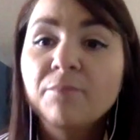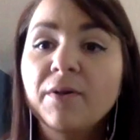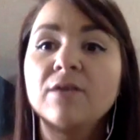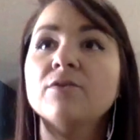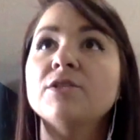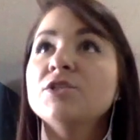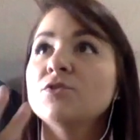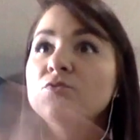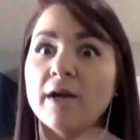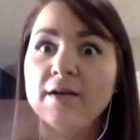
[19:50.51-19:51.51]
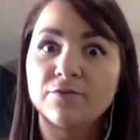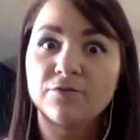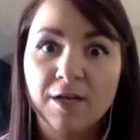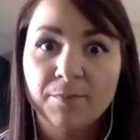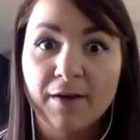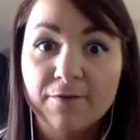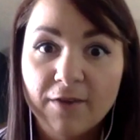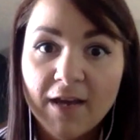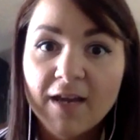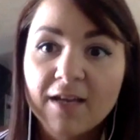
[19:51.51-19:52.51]
but it was just right in front of my
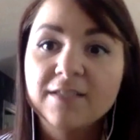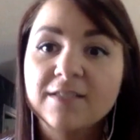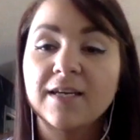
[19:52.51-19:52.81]
face.